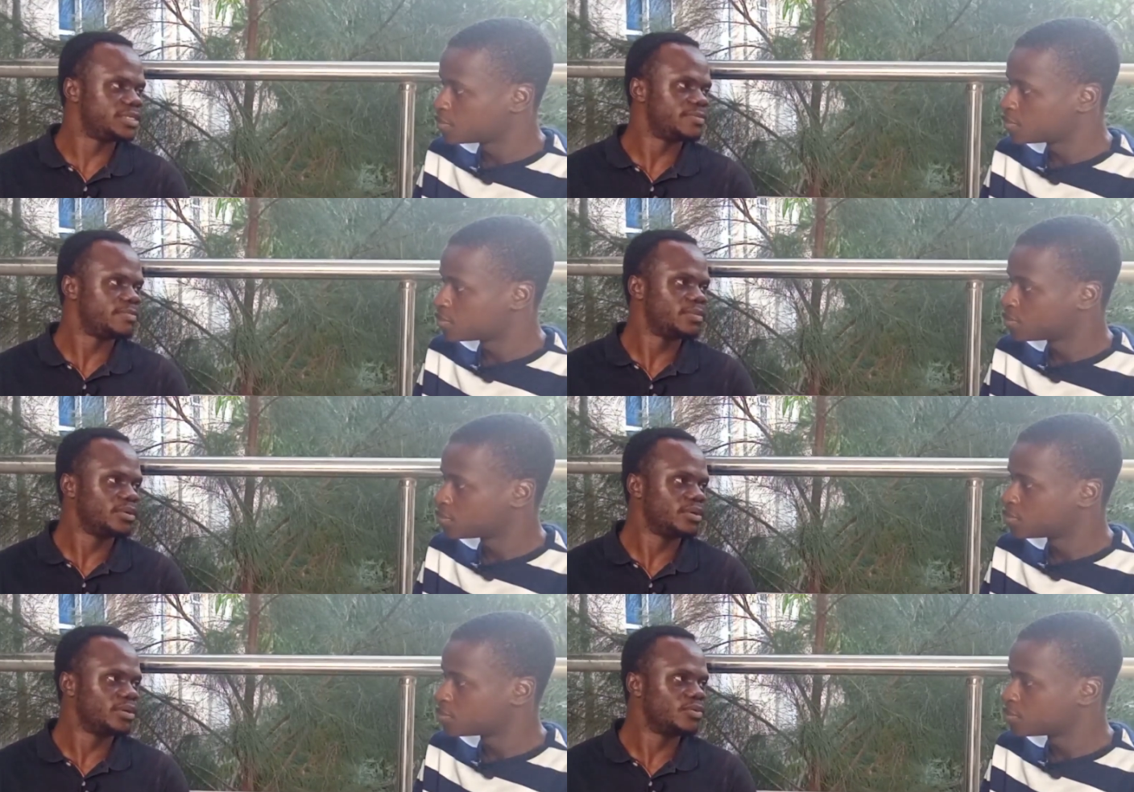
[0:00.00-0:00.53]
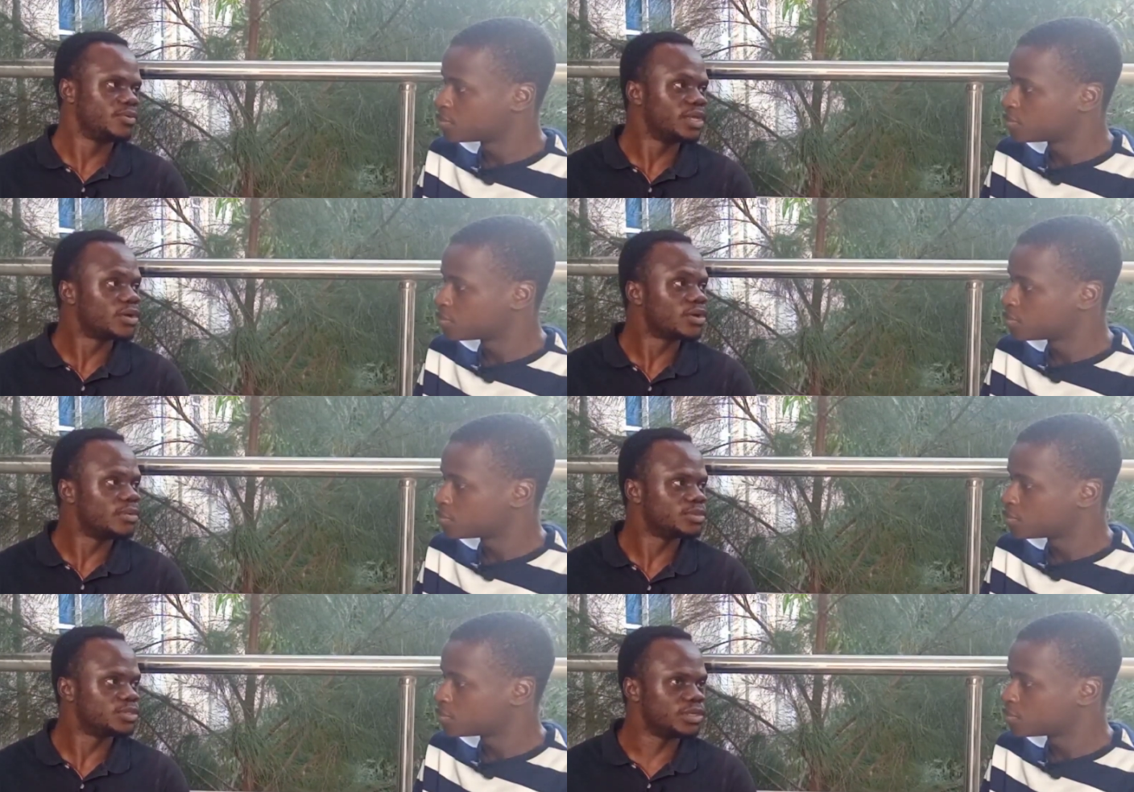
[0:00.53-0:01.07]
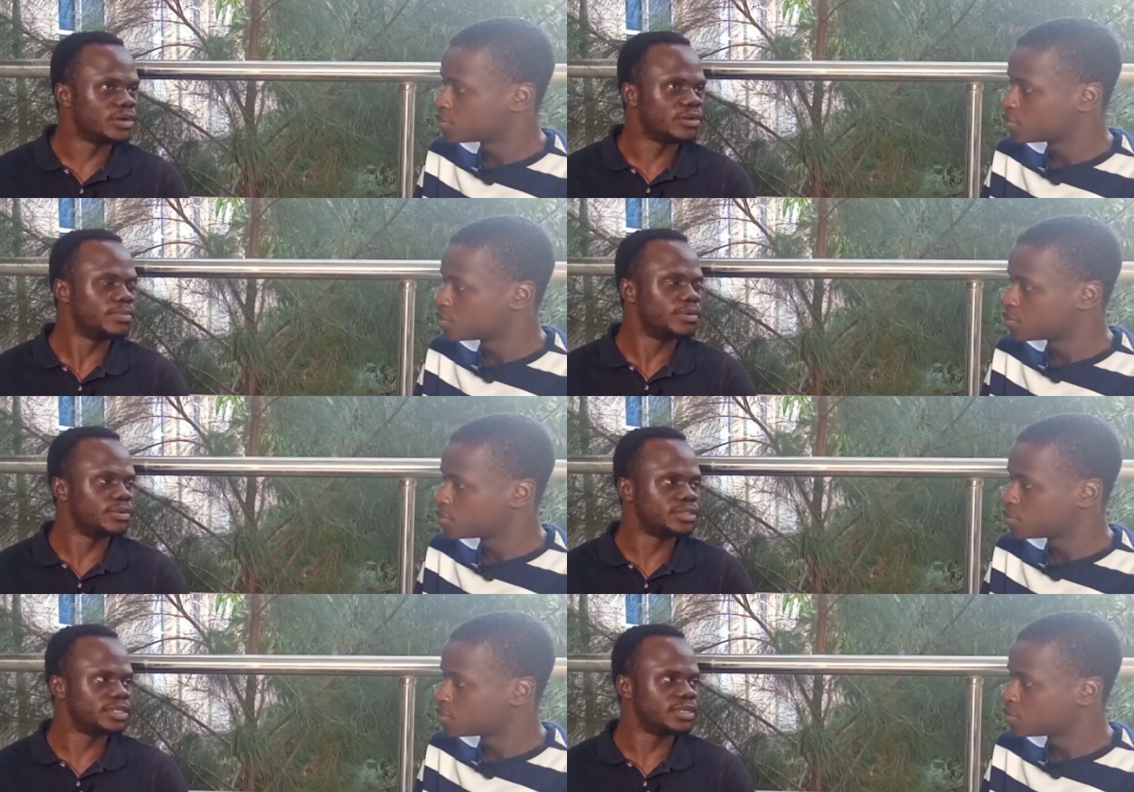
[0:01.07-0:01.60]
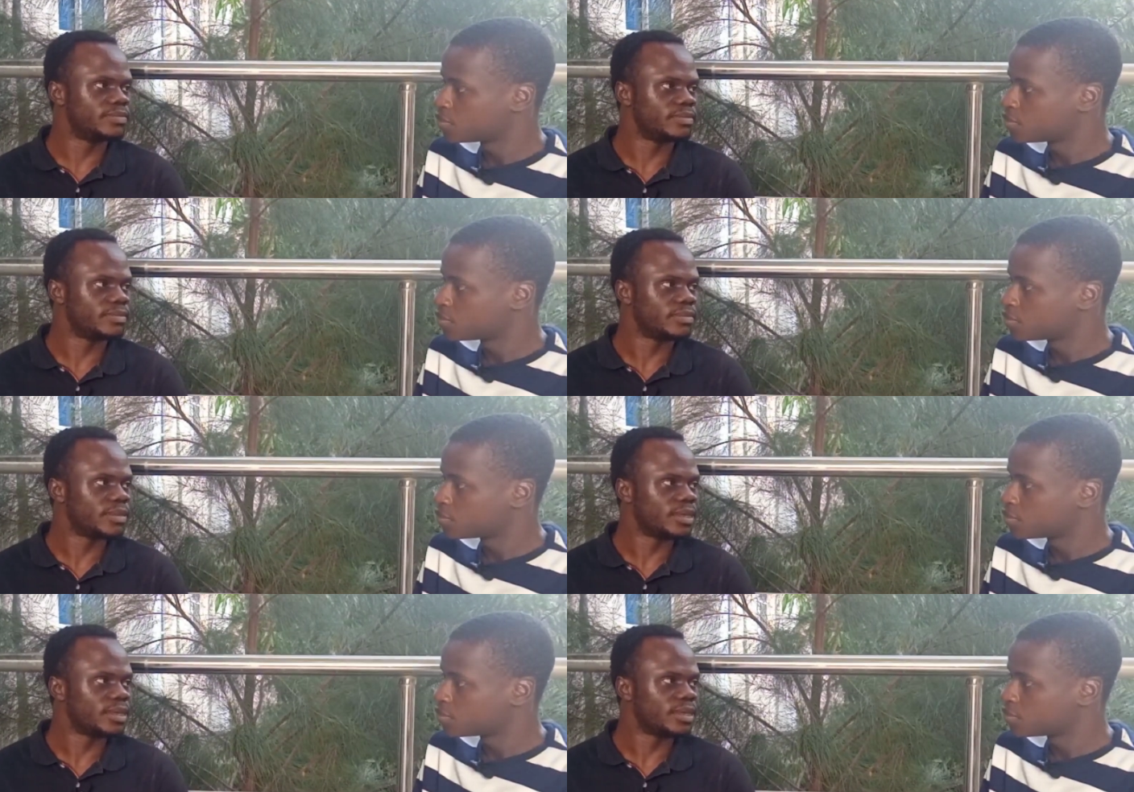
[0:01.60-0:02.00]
Speaker 1: it when it comes to their own posting.